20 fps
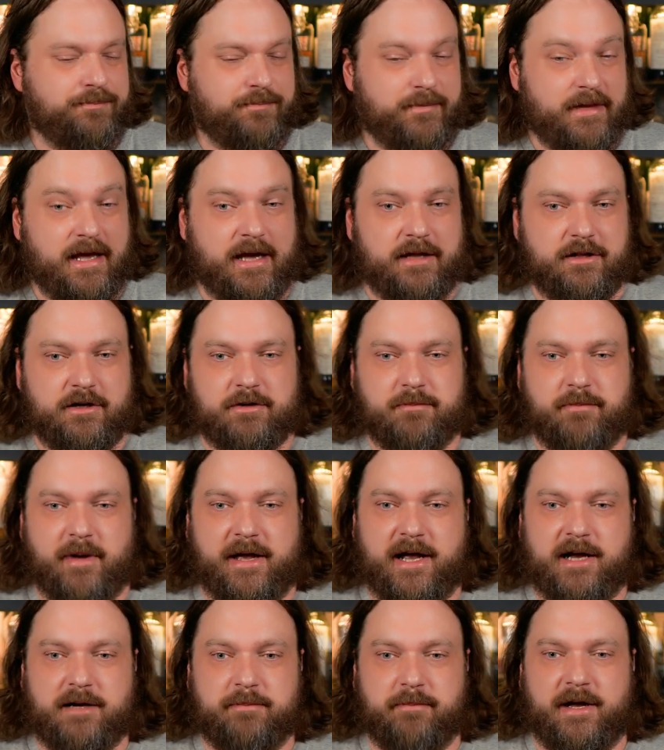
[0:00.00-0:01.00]
They're
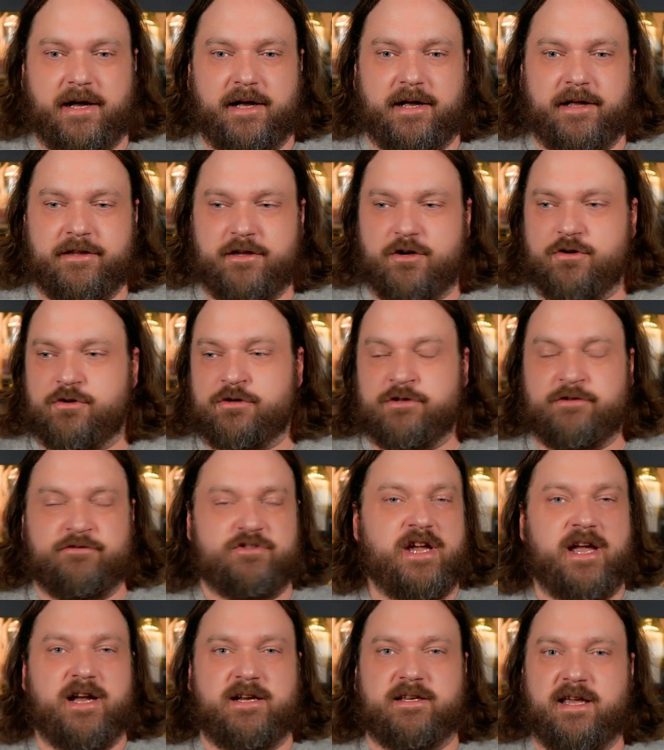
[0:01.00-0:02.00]
backed by the owners of
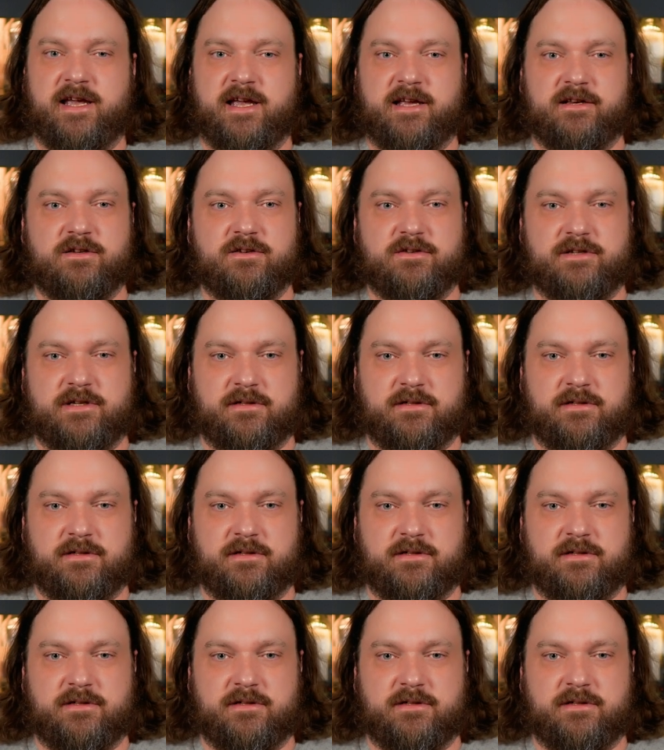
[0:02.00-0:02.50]
Jack Daniels